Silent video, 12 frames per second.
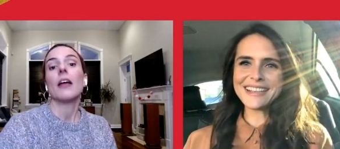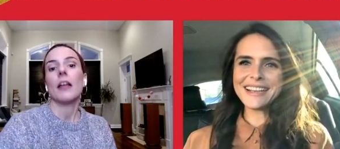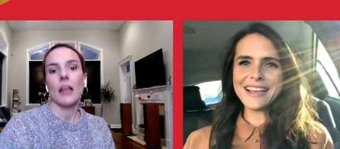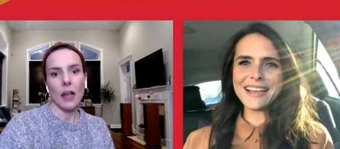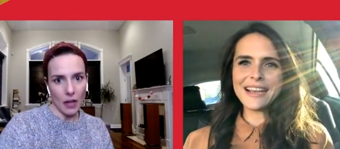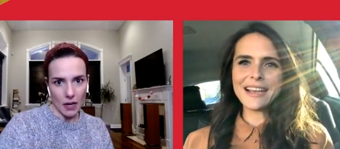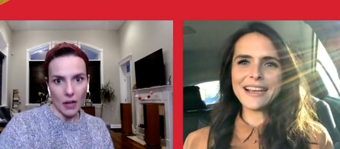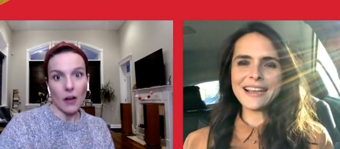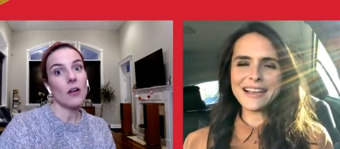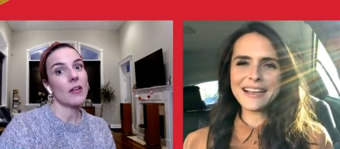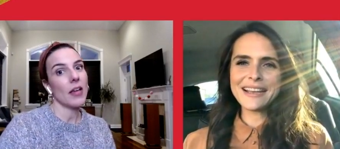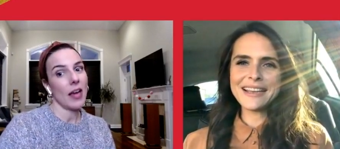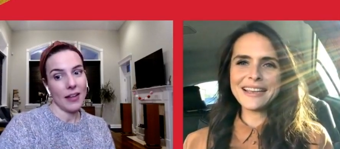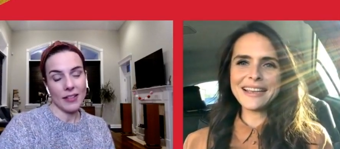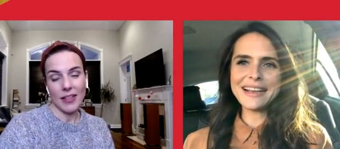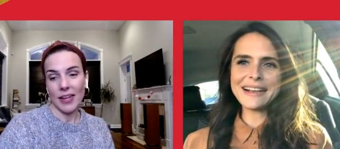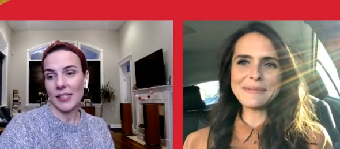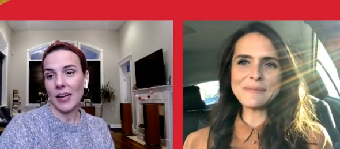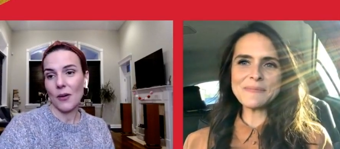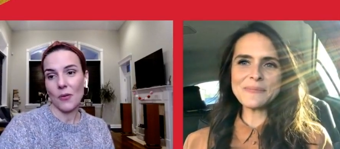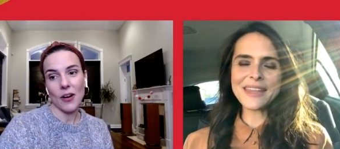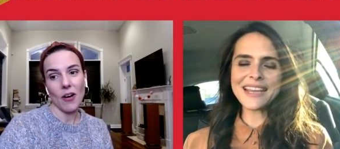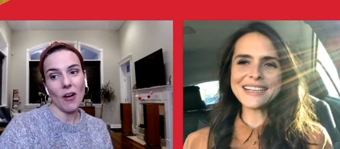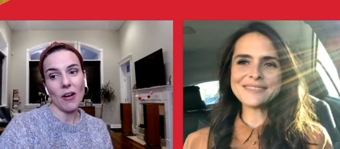Speaker 1: Yeah. Oh yeah. That's how we're
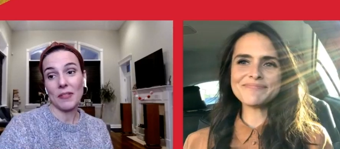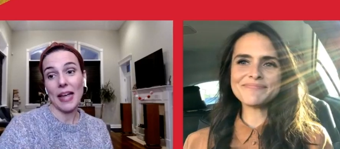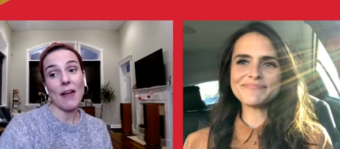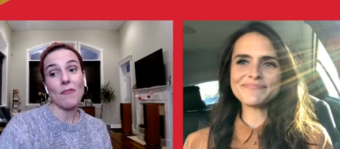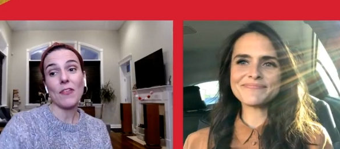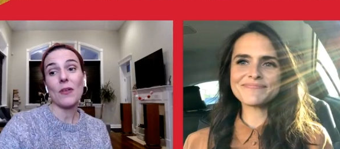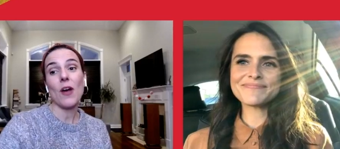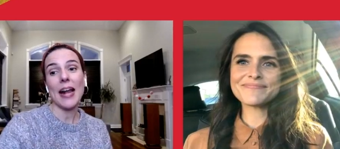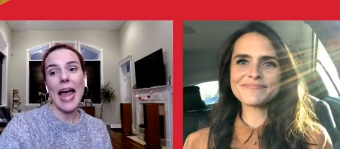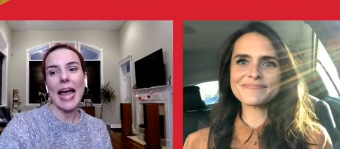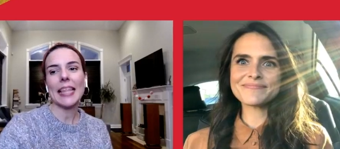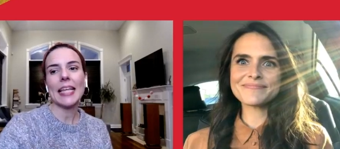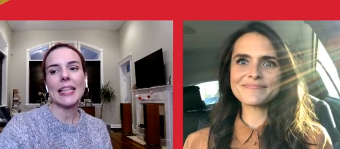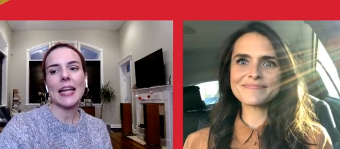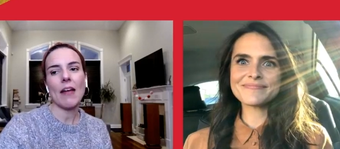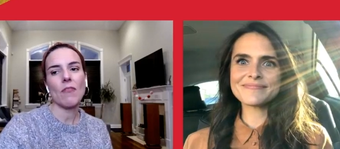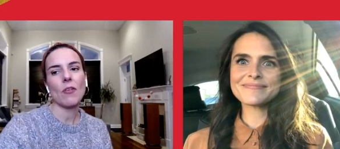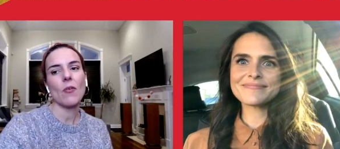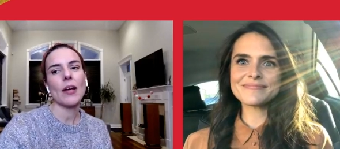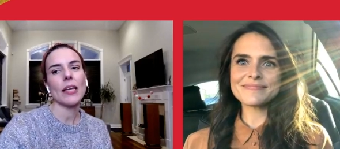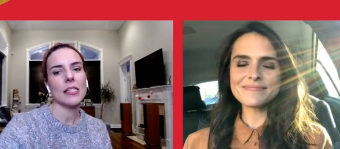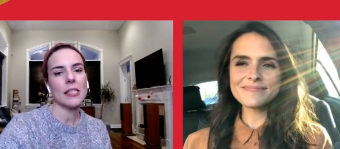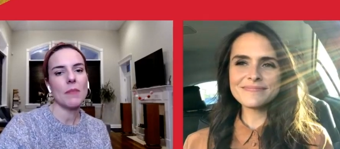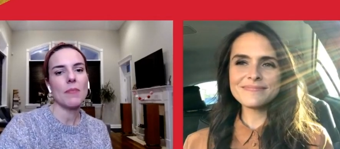all. Everyone. I think that everyone can
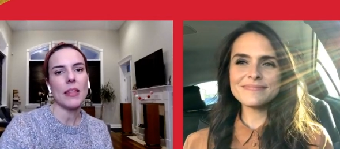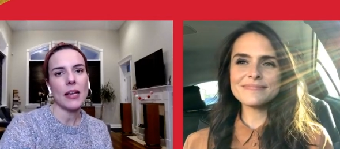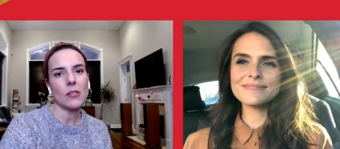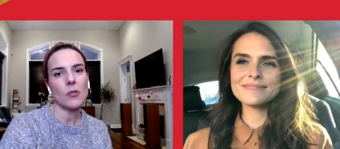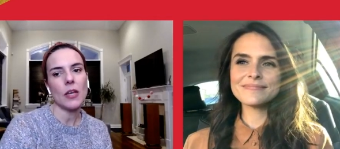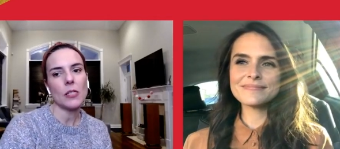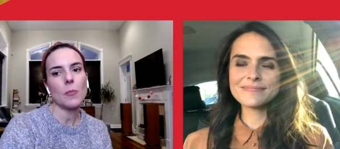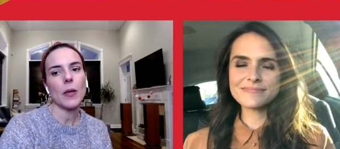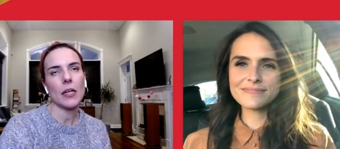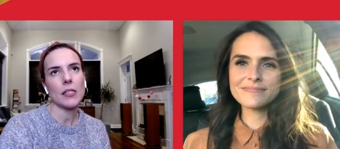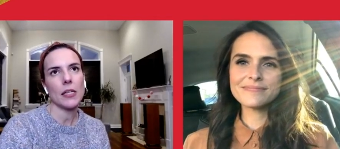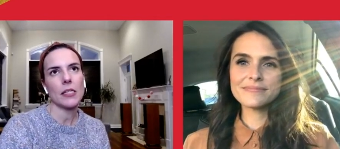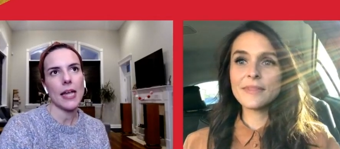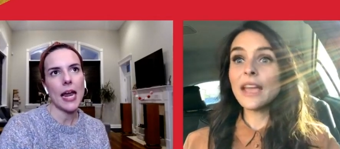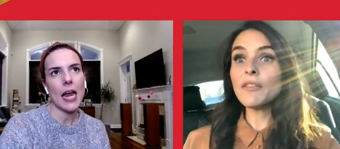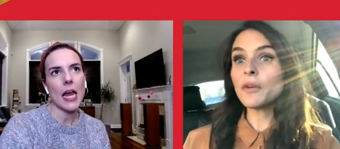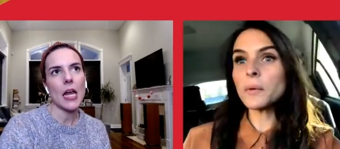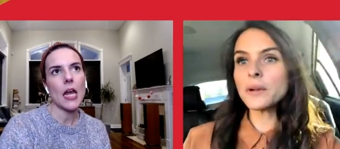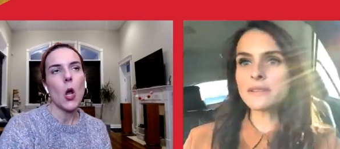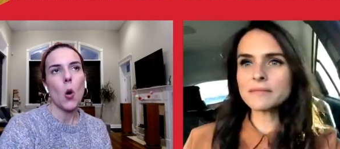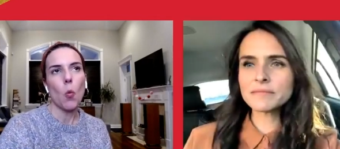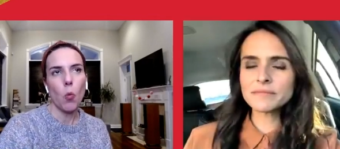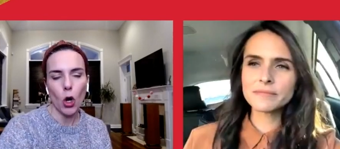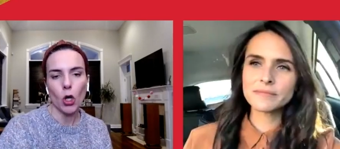sympathize with us because it's a
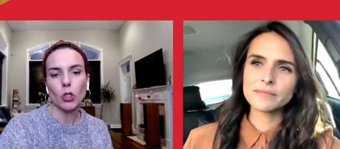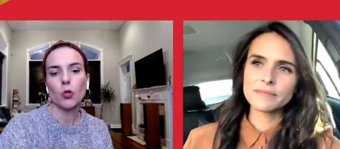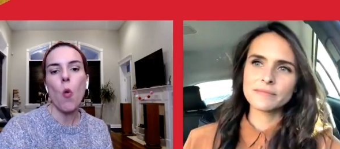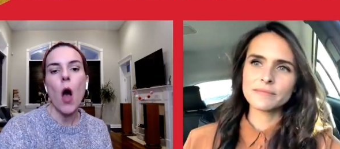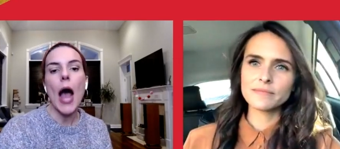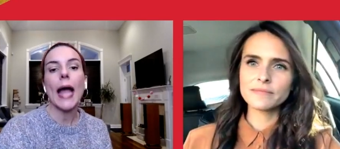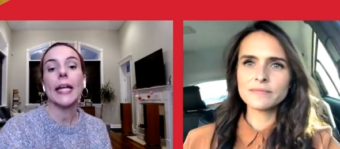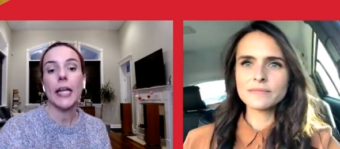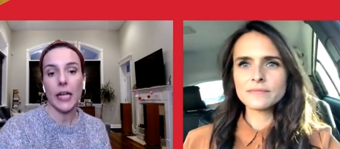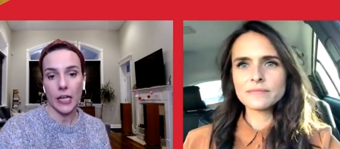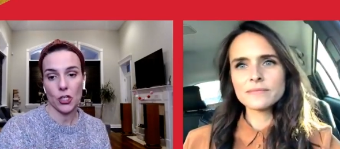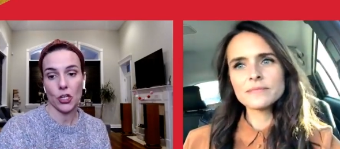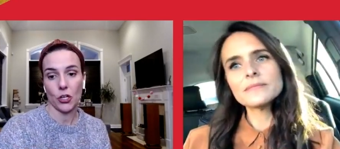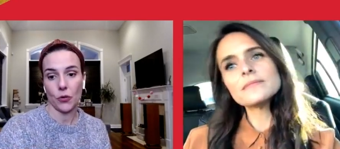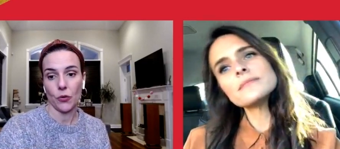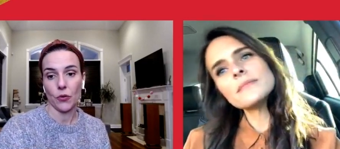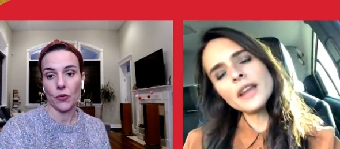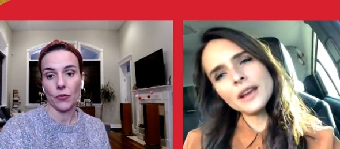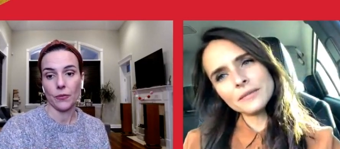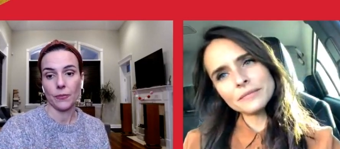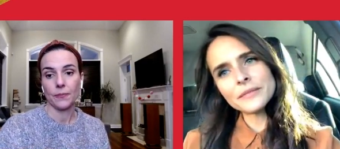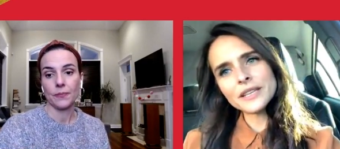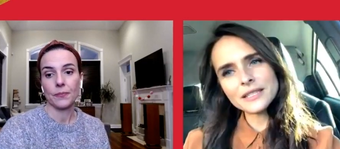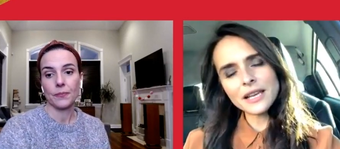worldwide issue.
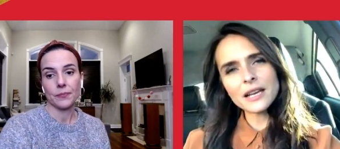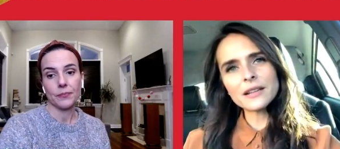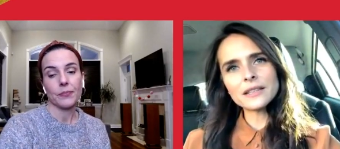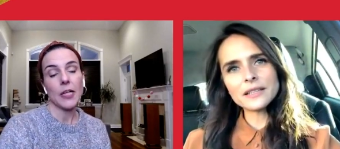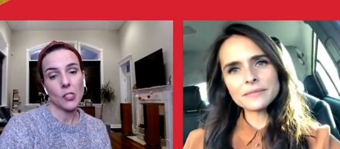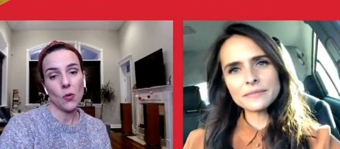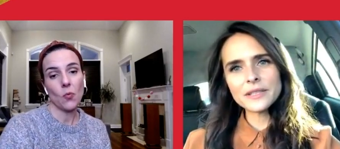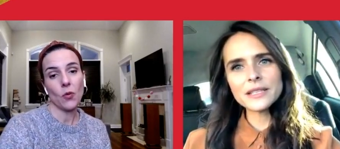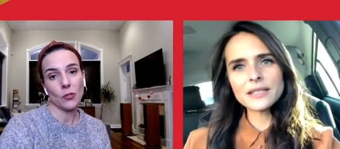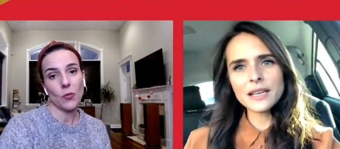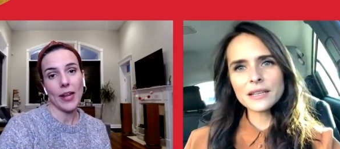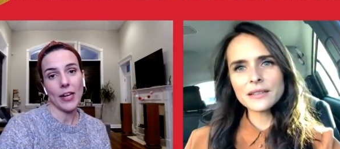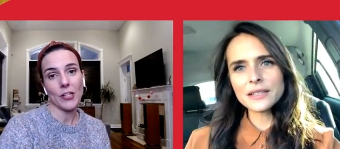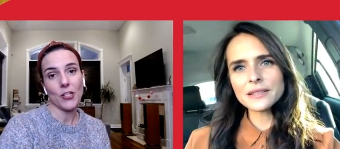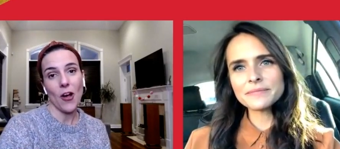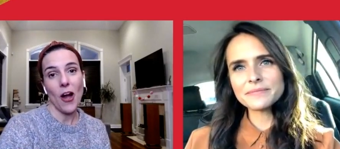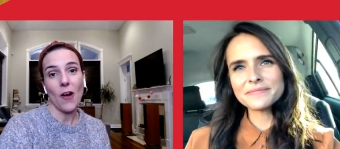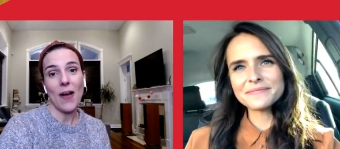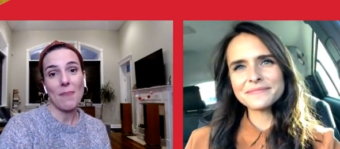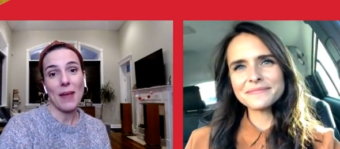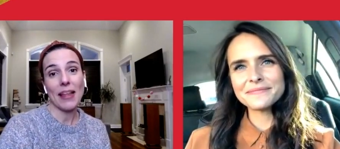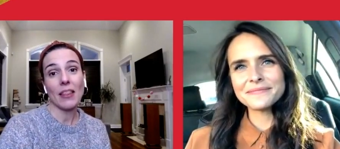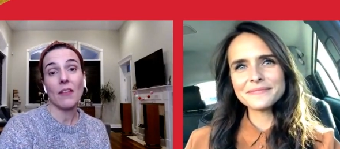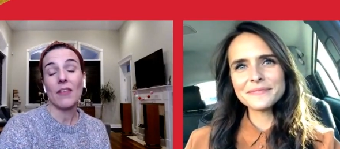Exactly. It's a worldwide issue. All right, my
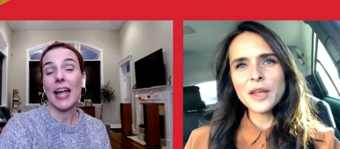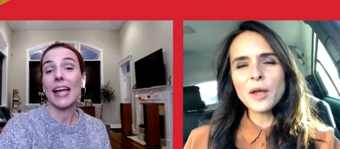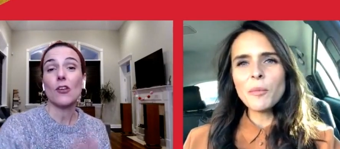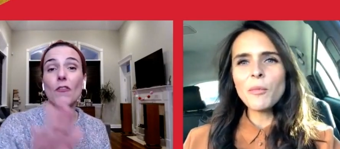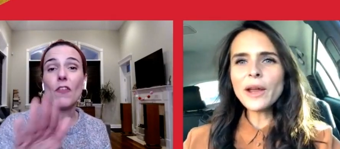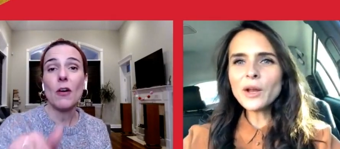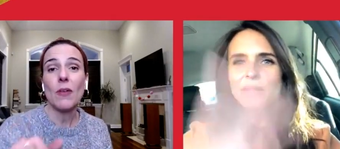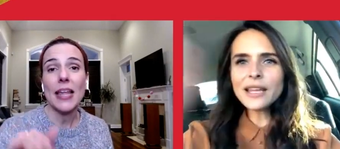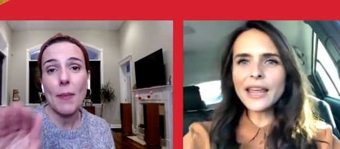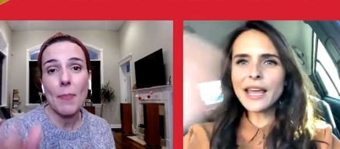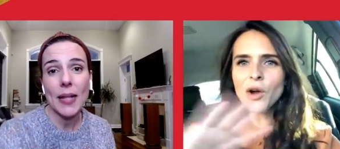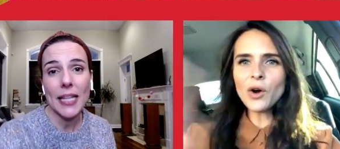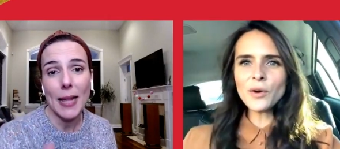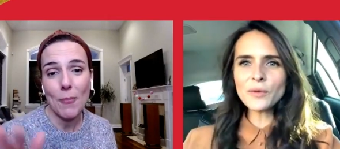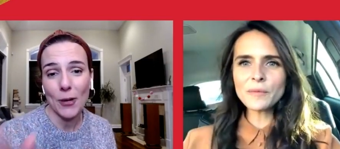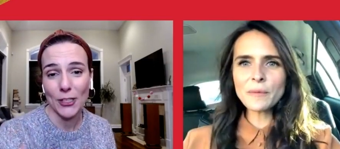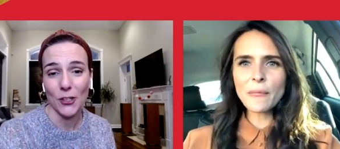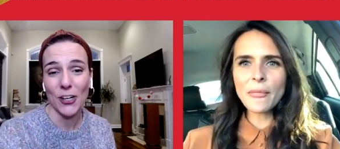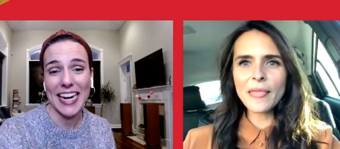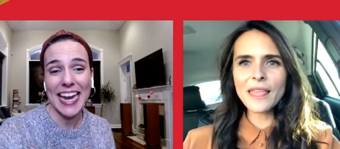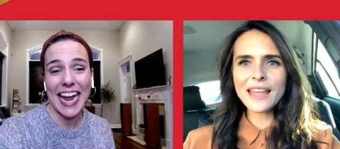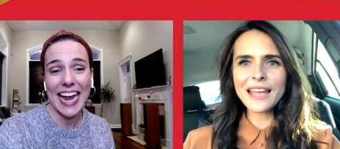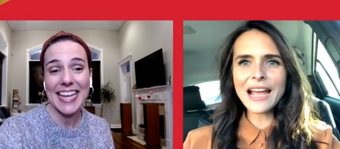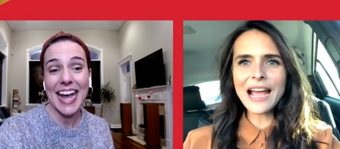love. Eso fue una despedida
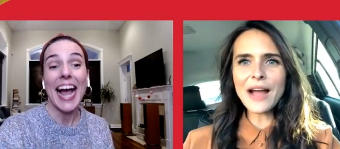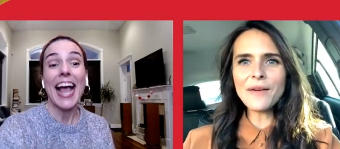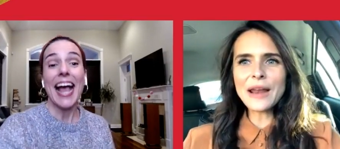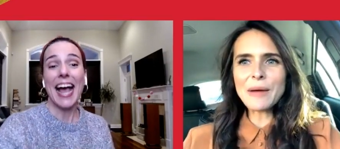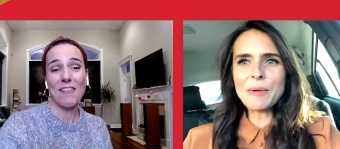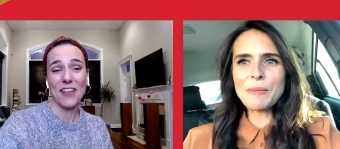puertorriqueña. Have a